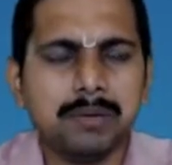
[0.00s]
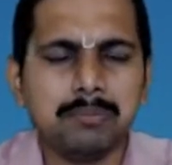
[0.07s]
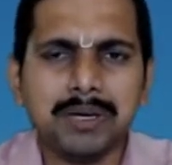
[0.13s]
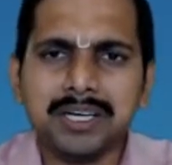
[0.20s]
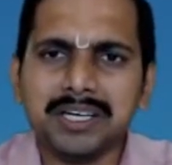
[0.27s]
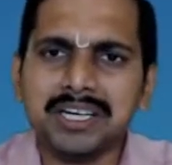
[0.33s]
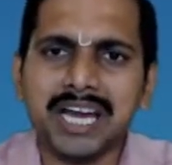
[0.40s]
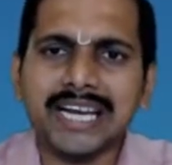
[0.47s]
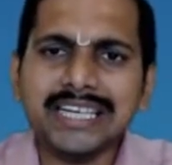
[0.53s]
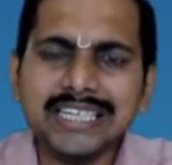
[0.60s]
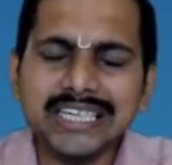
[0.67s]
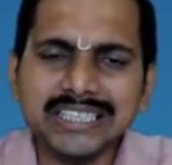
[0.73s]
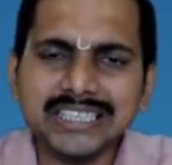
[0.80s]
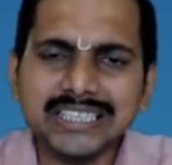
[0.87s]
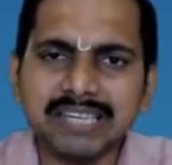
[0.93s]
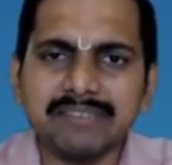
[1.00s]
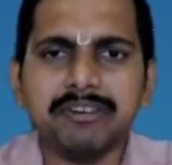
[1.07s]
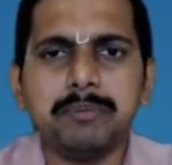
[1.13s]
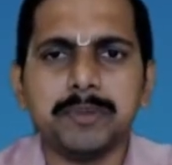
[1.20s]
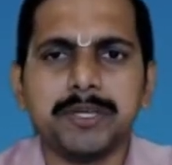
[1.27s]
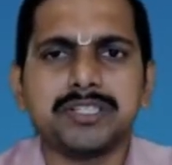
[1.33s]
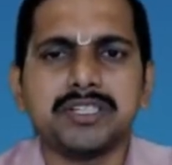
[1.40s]
But
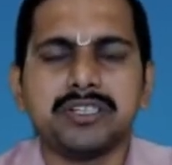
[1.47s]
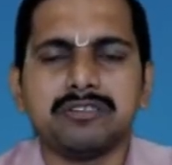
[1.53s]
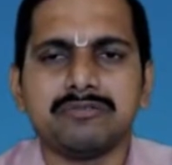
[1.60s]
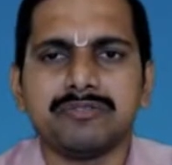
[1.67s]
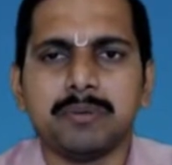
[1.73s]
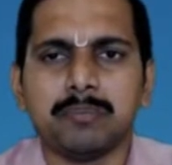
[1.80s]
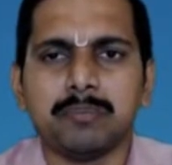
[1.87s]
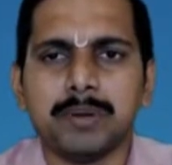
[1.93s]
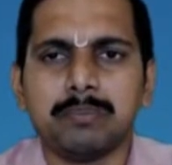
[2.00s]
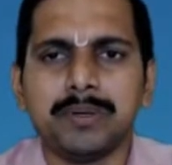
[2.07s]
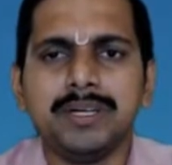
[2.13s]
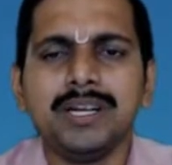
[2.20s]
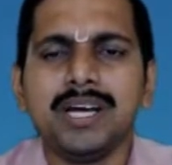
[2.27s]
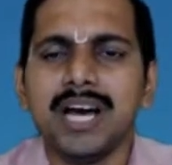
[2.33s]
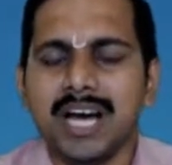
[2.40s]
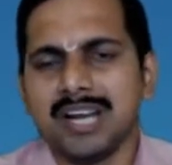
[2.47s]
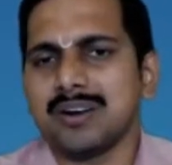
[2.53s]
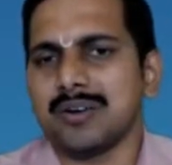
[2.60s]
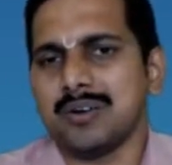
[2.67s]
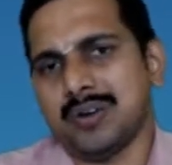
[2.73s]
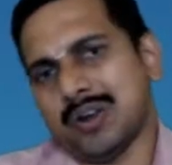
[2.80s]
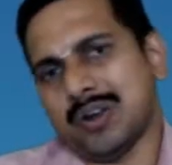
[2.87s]
97% of the people are
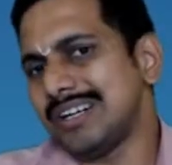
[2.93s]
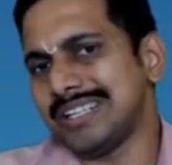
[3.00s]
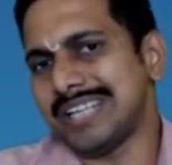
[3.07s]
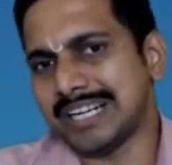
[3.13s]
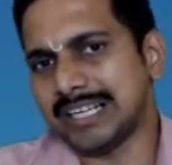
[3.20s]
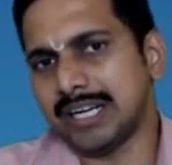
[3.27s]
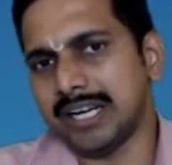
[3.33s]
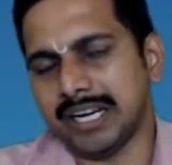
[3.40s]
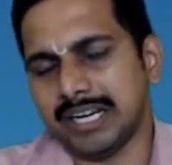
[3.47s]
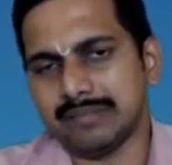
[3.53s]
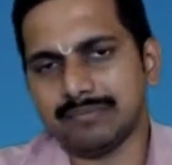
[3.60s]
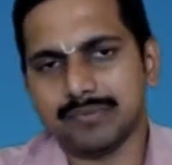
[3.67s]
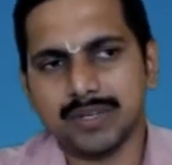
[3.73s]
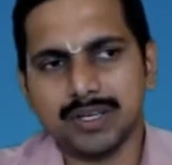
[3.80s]
not that great.